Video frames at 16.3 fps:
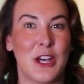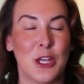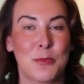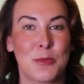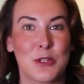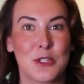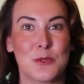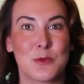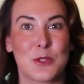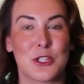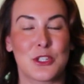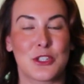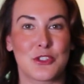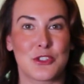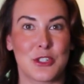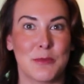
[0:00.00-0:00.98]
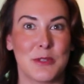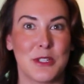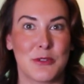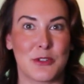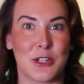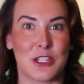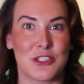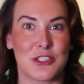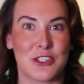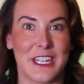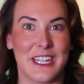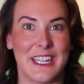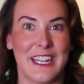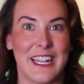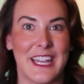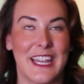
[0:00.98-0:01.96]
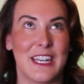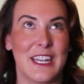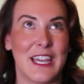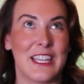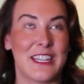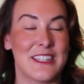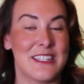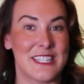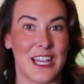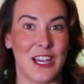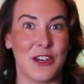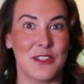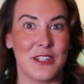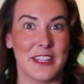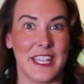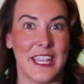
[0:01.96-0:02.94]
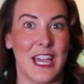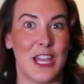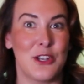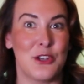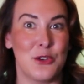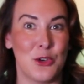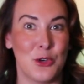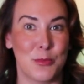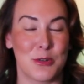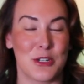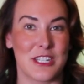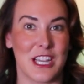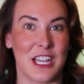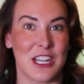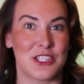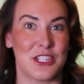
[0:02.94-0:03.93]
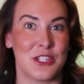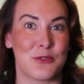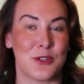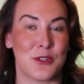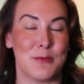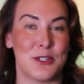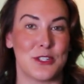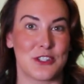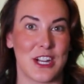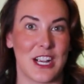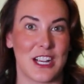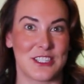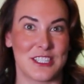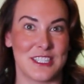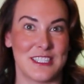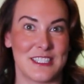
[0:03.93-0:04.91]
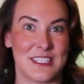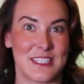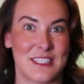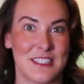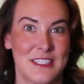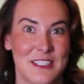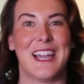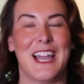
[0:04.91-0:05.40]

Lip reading: the developers were extremely frustrated, and I could tell that they had no protection from distractions.